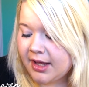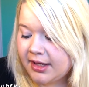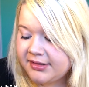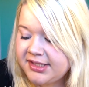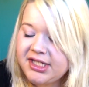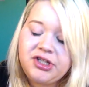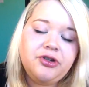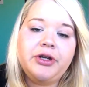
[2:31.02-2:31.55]

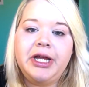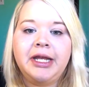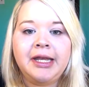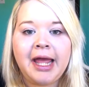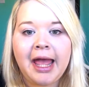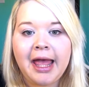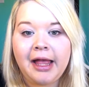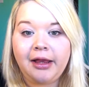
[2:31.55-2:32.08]
tea tree, and
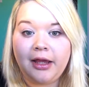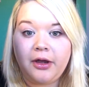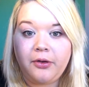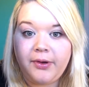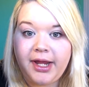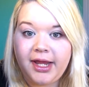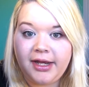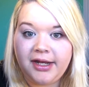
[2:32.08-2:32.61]
aloe
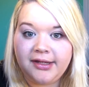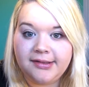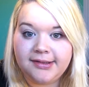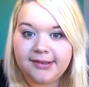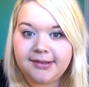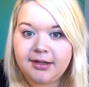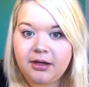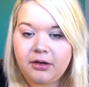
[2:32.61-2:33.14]
in it,
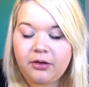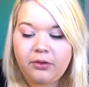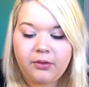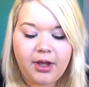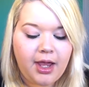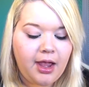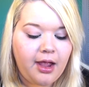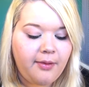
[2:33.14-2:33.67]
so
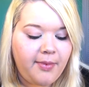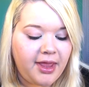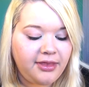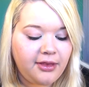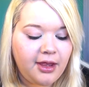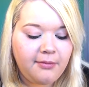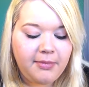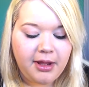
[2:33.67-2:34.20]
I
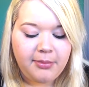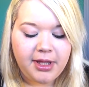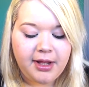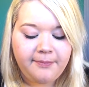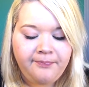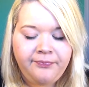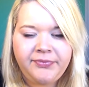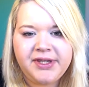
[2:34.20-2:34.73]
thought maybe
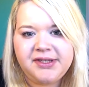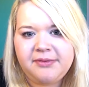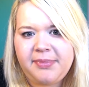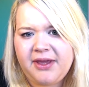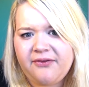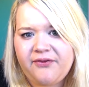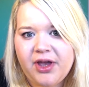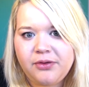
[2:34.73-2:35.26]
this would be
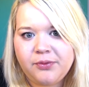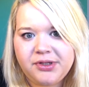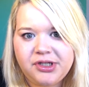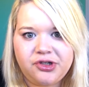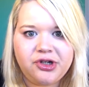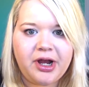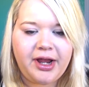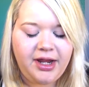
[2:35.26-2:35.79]
a fun one to
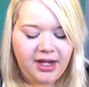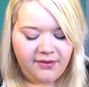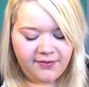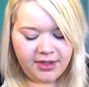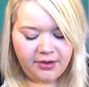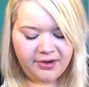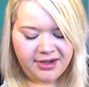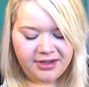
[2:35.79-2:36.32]
try, even
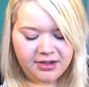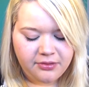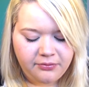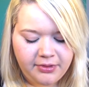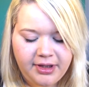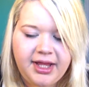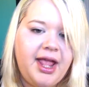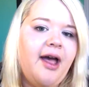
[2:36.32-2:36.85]
though I don't
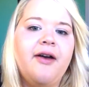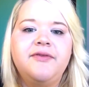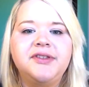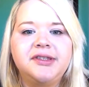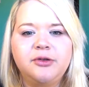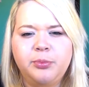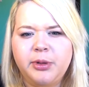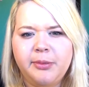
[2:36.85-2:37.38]
really have
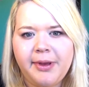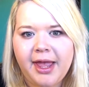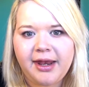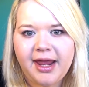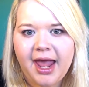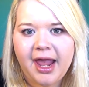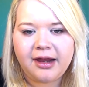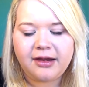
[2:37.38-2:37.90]
super bad
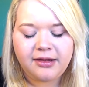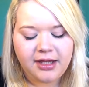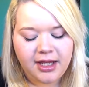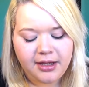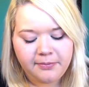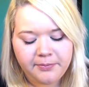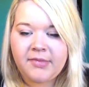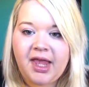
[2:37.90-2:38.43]

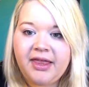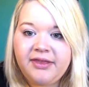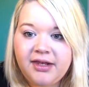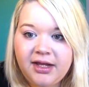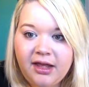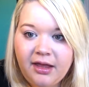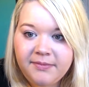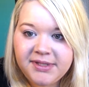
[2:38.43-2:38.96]
acne. And then
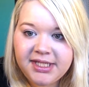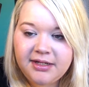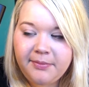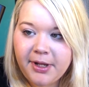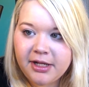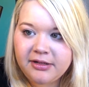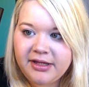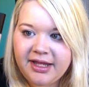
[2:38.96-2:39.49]
it comes in a
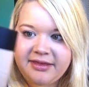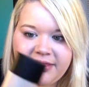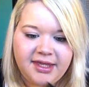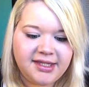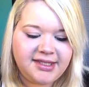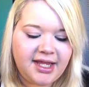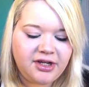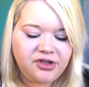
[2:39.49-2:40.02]
bottle like
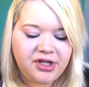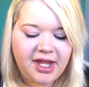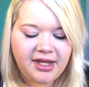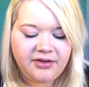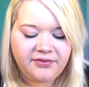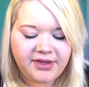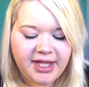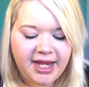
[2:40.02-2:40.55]
this. I actually
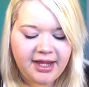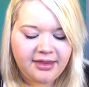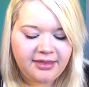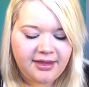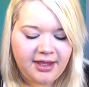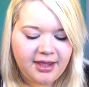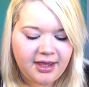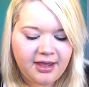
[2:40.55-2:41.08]
kind of like
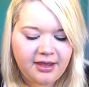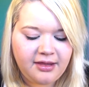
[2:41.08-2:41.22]
the